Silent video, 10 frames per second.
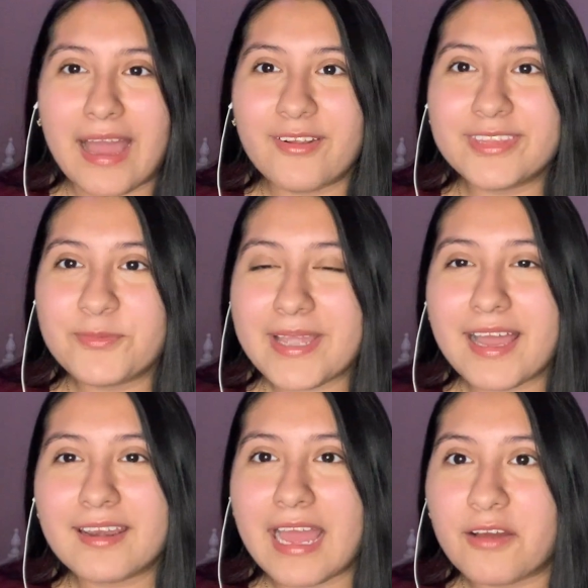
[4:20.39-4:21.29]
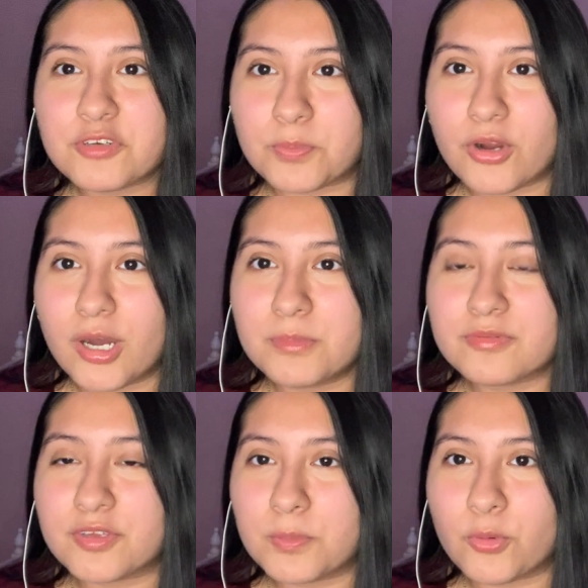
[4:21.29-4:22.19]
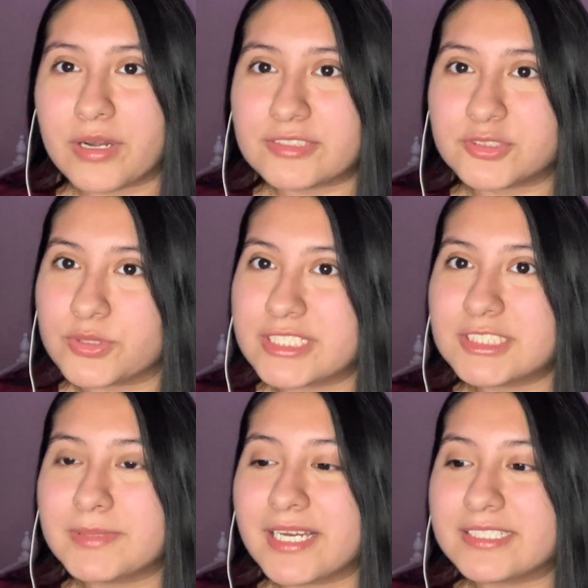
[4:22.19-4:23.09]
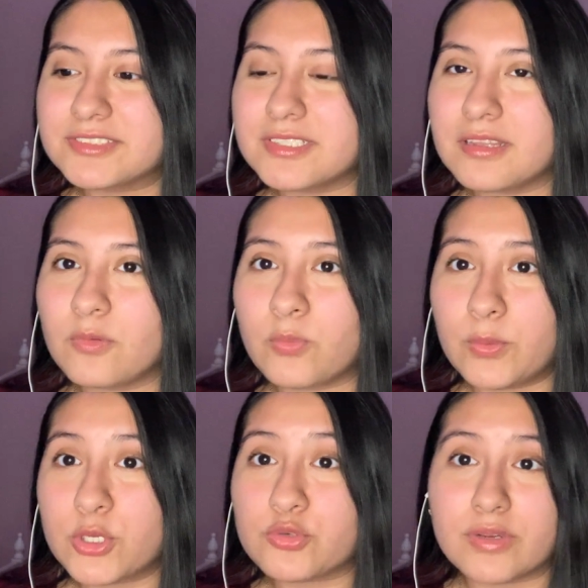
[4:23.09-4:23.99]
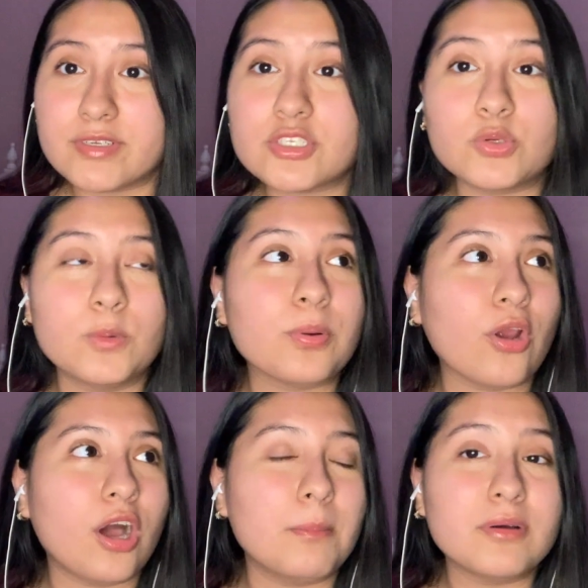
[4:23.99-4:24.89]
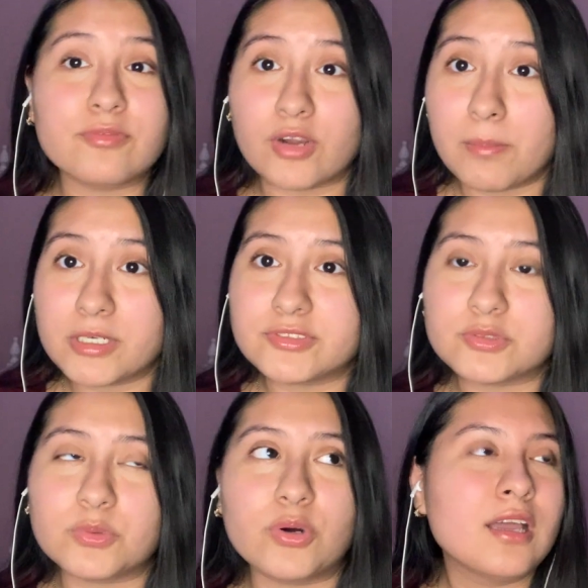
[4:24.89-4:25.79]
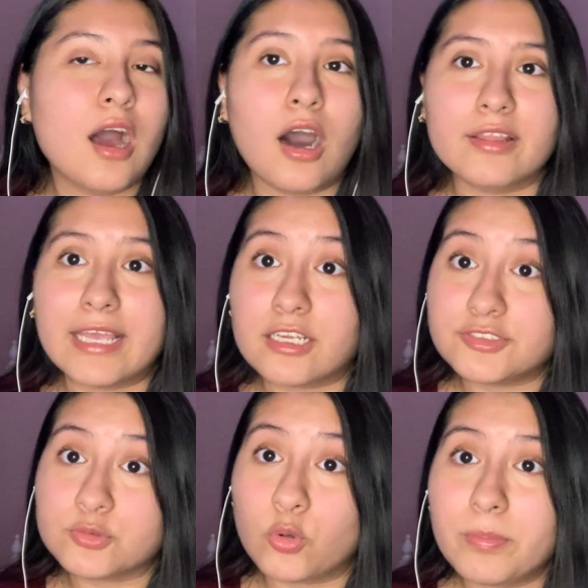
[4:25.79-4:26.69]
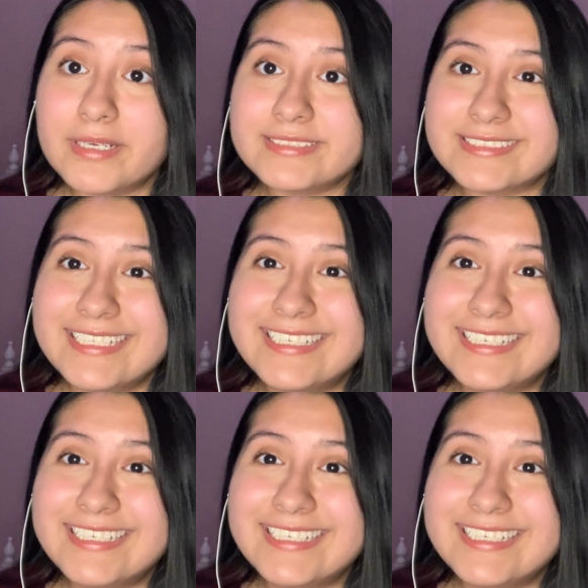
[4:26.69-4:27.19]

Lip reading: I don't think we had after prom for the boarding students because we were driven to prom from our school on like a school bus